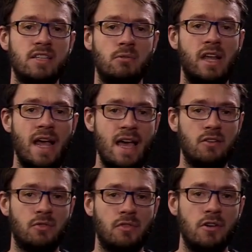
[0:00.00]
So we're going to
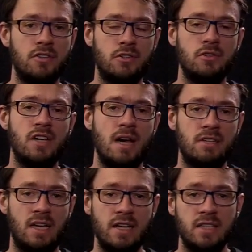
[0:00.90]
handle those two
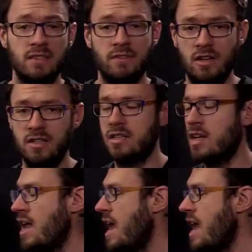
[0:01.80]
types of cases first.